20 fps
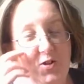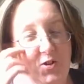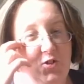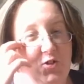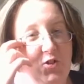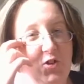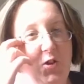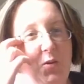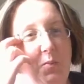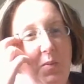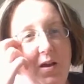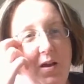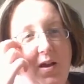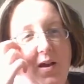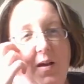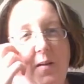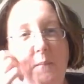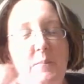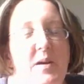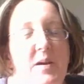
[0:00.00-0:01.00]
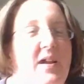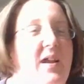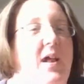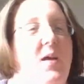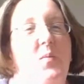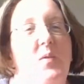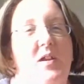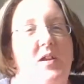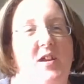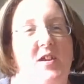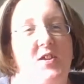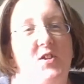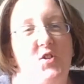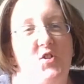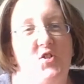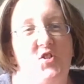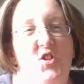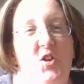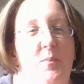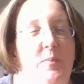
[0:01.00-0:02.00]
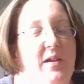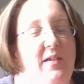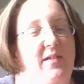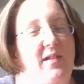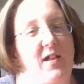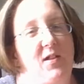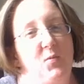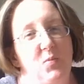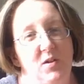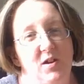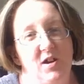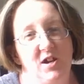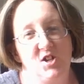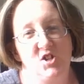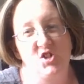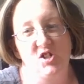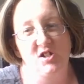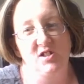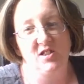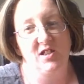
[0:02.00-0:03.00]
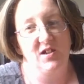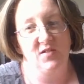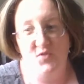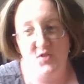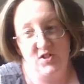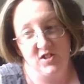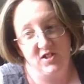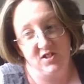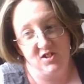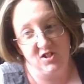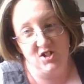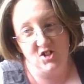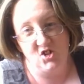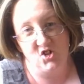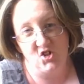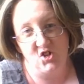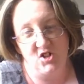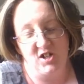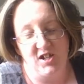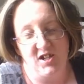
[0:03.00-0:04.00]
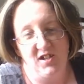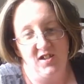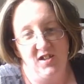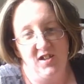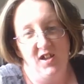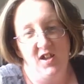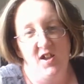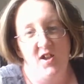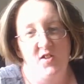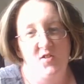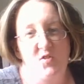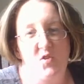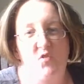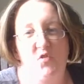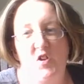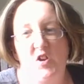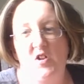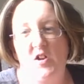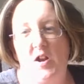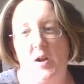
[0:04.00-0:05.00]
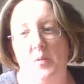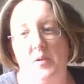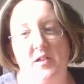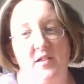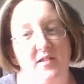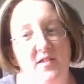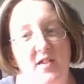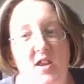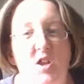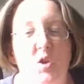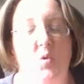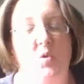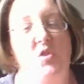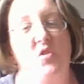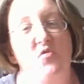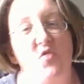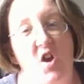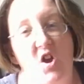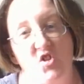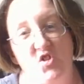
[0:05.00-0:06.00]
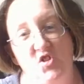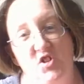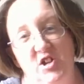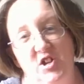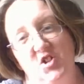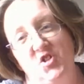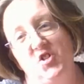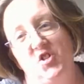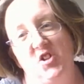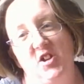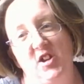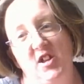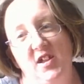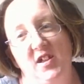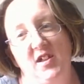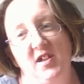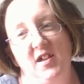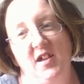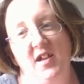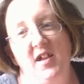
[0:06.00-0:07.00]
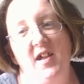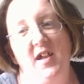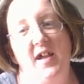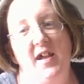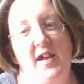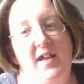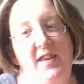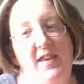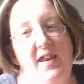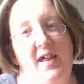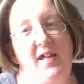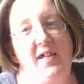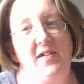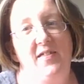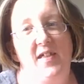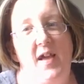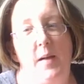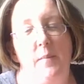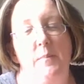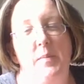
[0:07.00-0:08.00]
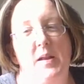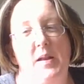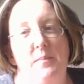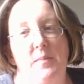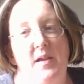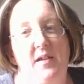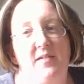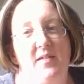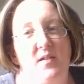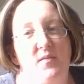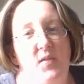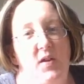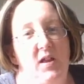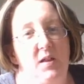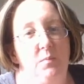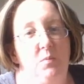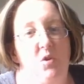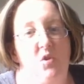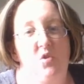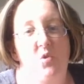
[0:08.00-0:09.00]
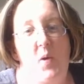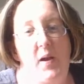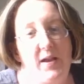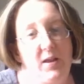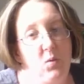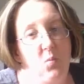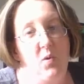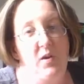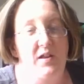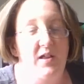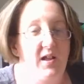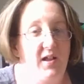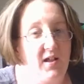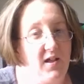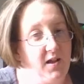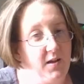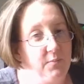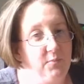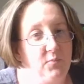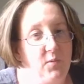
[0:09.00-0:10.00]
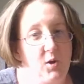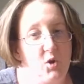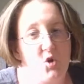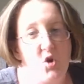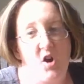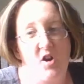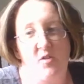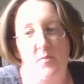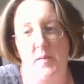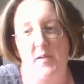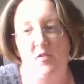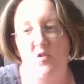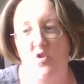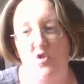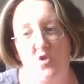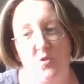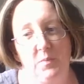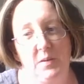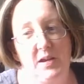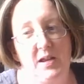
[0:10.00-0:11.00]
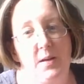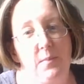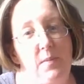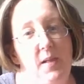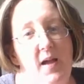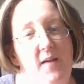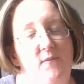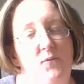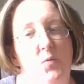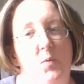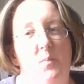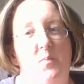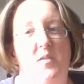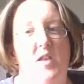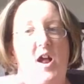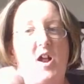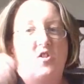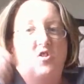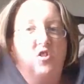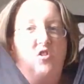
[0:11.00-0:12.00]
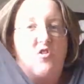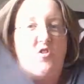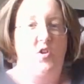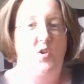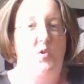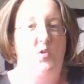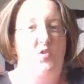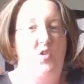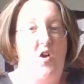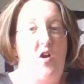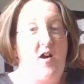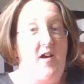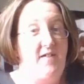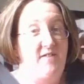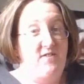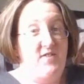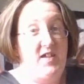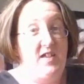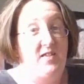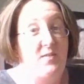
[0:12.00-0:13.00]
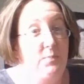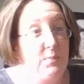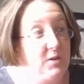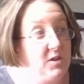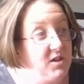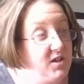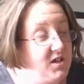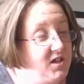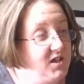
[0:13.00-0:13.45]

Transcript: on YouTube. But I went onto YouTube because that's where I shared the infertility journey. So I figured I would continue with the foster care journey. And not only that, but it makes it available so anyone can come across my social media platforms, not just those on Facebook.